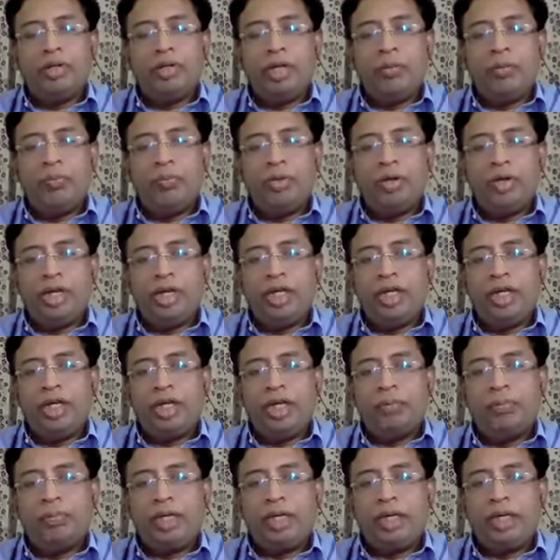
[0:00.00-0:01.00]
important
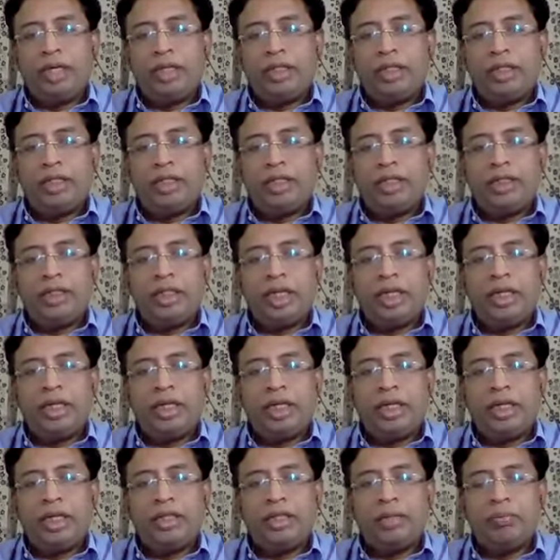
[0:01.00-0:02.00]
applications like
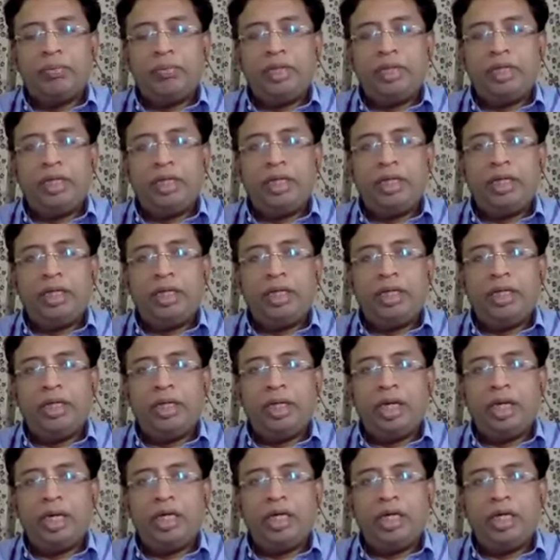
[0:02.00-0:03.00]
SAP
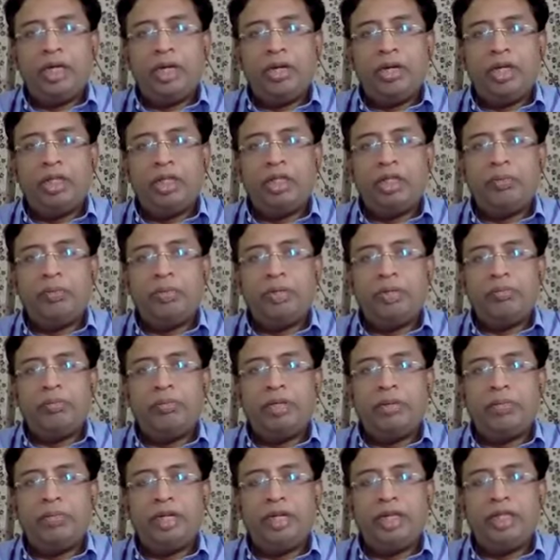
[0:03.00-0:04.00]
and non-SAP
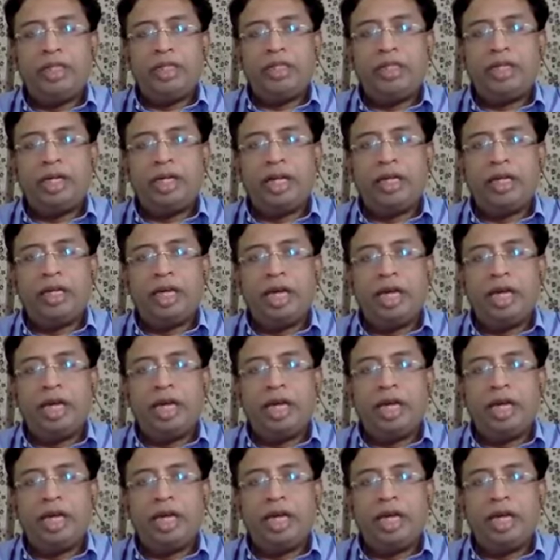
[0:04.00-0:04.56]
implementation like